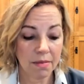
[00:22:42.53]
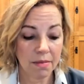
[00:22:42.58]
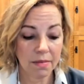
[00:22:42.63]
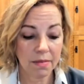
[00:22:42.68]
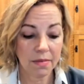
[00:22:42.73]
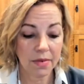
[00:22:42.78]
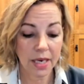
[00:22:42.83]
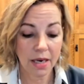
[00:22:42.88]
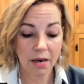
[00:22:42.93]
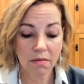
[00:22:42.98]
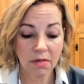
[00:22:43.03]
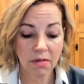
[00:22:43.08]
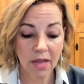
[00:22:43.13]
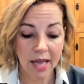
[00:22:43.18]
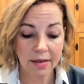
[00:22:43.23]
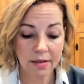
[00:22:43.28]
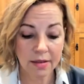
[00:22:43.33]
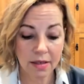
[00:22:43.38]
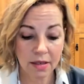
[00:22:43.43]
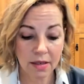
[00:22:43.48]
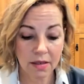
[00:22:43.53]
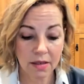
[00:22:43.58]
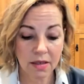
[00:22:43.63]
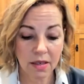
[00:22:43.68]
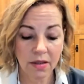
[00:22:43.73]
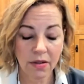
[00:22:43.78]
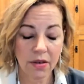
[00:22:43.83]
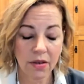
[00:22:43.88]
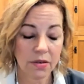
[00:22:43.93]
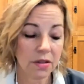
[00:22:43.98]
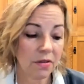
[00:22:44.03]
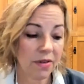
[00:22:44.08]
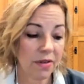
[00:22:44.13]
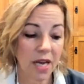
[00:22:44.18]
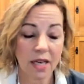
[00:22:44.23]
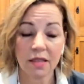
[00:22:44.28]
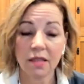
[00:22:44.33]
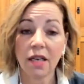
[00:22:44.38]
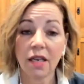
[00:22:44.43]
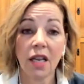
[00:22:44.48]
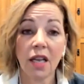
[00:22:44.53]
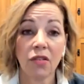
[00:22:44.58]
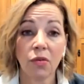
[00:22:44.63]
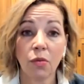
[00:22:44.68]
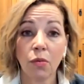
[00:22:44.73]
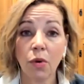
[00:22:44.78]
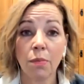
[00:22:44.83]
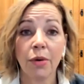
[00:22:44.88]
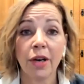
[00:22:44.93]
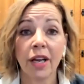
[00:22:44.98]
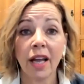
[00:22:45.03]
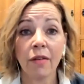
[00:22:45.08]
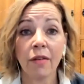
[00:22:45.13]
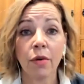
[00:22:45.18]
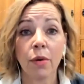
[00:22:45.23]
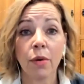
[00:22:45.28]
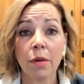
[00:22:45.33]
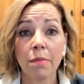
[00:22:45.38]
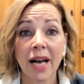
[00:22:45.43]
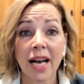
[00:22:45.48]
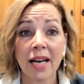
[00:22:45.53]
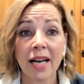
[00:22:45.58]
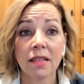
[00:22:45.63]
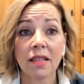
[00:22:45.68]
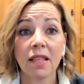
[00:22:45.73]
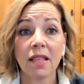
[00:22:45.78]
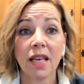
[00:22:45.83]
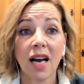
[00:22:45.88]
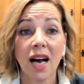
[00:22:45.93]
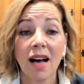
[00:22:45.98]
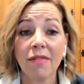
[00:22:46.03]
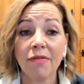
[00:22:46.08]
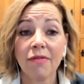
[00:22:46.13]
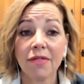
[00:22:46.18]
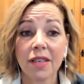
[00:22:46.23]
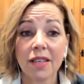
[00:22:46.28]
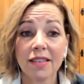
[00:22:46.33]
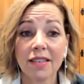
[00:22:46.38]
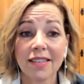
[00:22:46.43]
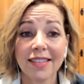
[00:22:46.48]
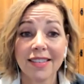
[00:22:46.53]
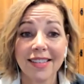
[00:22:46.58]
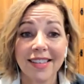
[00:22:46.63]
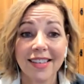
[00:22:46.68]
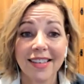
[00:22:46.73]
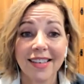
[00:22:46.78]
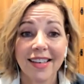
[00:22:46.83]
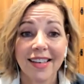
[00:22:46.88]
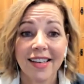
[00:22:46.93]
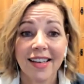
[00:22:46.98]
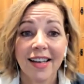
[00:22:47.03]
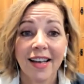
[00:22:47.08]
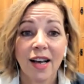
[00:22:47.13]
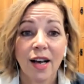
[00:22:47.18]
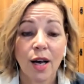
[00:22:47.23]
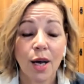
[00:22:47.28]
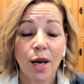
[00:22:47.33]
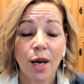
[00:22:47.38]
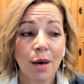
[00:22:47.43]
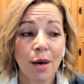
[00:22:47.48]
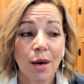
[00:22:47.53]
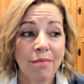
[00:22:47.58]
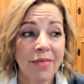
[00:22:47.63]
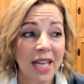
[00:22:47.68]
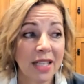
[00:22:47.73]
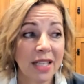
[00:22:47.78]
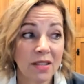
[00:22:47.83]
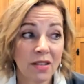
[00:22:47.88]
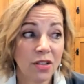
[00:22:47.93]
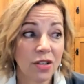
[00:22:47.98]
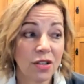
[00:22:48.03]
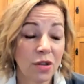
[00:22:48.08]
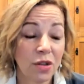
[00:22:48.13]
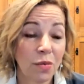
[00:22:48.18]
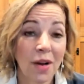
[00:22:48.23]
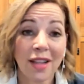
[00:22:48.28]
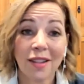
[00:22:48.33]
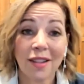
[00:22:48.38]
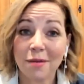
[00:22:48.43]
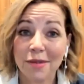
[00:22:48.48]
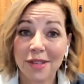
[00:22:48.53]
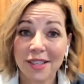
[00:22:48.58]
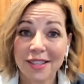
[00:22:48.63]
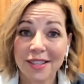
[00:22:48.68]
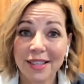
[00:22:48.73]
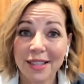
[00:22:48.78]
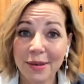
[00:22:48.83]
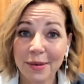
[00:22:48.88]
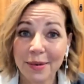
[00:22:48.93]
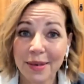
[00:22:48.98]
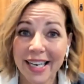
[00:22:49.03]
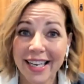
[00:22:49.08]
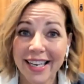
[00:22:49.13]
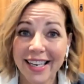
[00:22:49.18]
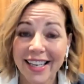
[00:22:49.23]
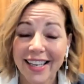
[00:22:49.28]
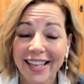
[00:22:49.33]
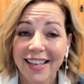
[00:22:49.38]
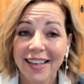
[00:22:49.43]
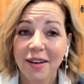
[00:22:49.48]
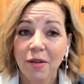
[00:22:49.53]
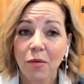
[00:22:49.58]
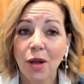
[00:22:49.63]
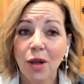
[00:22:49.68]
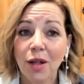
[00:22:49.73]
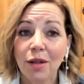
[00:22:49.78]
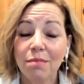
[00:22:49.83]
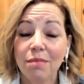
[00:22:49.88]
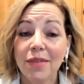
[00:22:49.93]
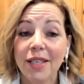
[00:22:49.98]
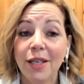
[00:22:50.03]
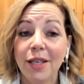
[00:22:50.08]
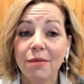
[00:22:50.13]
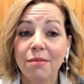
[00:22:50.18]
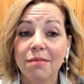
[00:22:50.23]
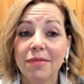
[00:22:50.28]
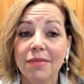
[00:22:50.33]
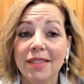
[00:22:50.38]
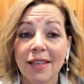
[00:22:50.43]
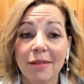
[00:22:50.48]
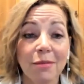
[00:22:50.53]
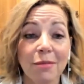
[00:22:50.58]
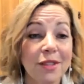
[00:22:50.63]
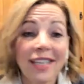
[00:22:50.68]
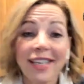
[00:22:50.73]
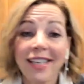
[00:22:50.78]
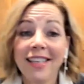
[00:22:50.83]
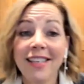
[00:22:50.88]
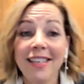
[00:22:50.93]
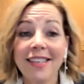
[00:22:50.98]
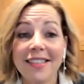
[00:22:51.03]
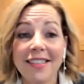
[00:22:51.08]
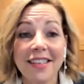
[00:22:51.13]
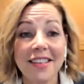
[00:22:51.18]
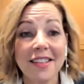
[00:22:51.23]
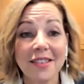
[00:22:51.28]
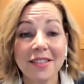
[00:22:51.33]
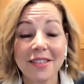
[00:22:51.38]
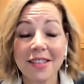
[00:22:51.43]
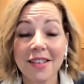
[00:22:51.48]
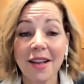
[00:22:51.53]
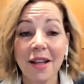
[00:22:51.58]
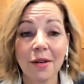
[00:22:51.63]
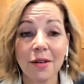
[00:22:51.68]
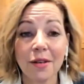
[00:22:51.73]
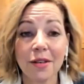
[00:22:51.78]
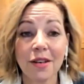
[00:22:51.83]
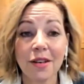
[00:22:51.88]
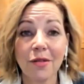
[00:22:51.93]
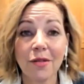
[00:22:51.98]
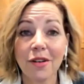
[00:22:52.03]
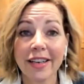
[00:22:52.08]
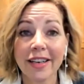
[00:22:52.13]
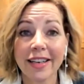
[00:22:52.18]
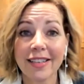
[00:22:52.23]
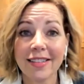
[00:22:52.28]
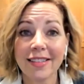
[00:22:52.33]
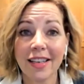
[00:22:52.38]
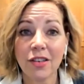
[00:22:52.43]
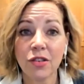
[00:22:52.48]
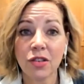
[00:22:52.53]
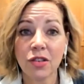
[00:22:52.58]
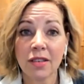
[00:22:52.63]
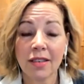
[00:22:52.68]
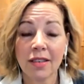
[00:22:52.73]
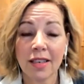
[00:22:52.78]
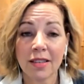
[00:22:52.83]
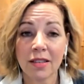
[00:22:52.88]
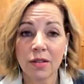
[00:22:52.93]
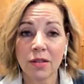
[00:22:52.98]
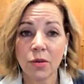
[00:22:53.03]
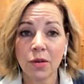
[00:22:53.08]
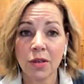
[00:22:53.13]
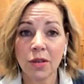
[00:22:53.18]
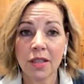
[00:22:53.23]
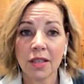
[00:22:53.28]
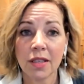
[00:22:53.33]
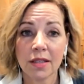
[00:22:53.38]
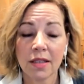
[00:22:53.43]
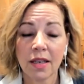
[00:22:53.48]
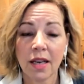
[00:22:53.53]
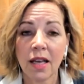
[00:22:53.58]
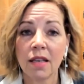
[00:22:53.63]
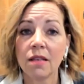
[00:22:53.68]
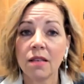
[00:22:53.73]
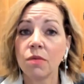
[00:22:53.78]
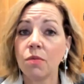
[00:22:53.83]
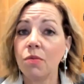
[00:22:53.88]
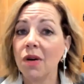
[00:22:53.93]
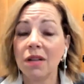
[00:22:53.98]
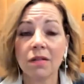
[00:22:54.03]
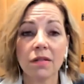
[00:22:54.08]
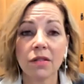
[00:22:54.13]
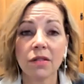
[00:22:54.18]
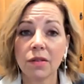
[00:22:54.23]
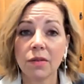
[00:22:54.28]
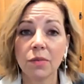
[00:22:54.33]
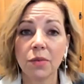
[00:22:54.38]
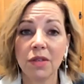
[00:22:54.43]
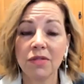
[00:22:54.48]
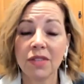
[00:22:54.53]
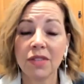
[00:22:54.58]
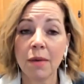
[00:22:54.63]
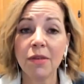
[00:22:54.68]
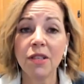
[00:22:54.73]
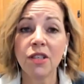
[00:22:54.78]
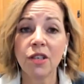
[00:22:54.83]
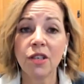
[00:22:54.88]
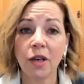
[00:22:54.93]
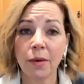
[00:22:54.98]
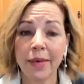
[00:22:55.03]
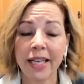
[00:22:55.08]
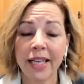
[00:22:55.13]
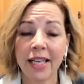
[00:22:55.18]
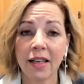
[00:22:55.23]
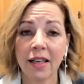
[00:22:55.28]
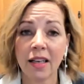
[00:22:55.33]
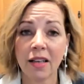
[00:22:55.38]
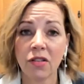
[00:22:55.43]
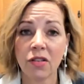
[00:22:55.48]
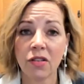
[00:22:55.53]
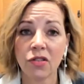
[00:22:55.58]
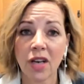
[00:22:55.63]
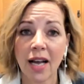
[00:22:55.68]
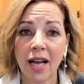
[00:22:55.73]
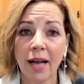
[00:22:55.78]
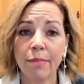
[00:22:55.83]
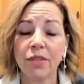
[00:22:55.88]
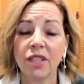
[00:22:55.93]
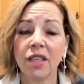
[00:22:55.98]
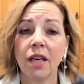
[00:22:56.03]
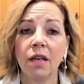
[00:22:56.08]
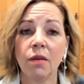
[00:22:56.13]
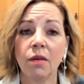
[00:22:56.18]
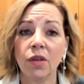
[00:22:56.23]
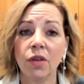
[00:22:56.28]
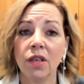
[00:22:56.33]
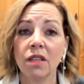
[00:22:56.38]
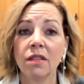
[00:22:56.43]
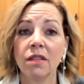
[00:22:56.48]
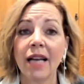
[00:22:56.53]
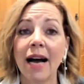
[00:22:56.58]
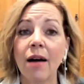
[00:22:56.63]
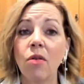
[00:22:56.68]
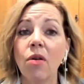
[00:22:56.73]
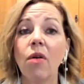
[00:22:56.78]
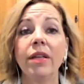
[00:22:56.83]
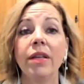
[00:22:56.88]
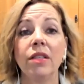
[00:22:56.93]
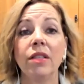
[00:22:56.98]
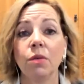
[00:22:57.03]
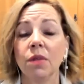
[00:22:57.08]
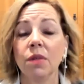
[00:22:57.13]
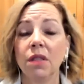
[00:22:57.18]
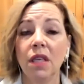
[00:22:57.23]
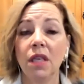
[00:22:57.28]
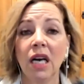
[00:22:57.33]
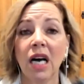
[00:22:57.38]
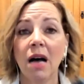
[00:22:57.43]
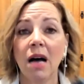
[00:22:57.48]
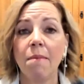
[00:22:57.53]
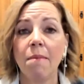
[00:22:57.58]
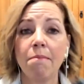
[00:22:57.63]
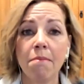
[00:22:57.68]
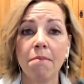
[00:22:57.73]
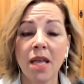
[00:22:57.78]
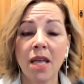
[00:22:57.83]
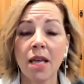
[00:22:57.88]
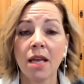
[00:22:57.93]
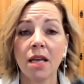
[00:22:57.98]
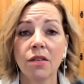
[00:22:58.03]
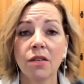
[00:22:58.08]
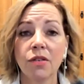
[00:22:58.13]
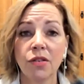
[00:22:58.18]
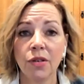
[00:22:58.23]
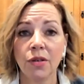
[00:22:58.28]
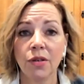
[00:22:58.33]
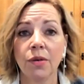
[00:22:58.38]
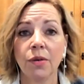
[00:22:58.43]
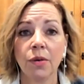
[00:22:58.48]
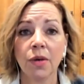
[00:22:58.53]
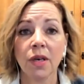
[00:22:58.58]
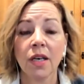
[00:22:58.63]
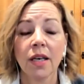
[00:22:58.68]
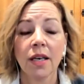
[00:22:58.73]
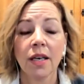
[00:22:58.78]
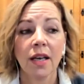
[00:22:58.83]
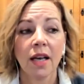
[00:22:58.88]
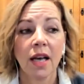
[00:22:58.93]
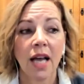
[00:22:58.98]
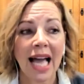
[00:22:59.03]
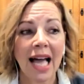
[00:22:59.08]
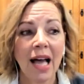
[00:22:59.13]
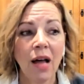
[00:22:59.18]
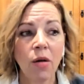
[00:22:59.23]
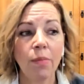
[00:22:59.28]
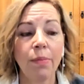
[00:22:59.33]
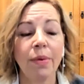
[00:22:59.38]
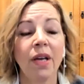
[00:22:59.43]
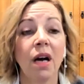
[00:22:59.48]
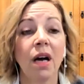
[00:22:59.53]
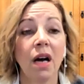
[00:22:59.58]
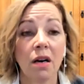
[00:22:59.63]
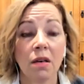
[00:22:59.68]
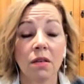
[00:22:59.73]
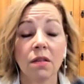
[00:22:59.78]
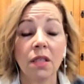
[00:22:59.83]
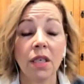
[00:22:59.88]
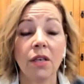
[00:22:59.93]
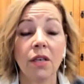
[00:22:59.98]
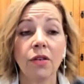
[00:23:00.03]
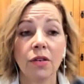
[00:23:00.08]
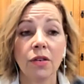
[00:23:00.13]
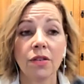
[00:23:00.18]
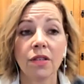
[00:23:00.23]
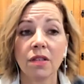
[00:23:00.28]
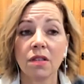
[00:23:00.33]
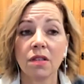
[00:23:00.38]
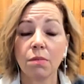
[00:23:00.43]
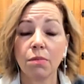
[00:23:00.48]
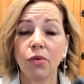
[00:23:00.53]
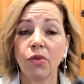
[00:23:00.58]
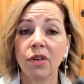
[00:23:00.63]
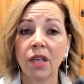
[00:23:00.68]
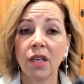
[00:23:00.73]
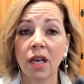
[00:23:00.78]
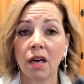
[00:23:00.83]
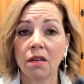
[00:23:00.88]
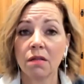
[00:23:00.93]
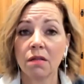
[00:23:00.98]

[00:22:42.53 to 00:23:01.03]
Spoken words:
lessened and there's a vaccination, we'll bring everyone back to the office. That's just the way that we'll do it. Well, simultaneously, there's another organization next door that says, well, we've demonstrated we can get the job done. We're now going to really commit to helping our leaders and supporting our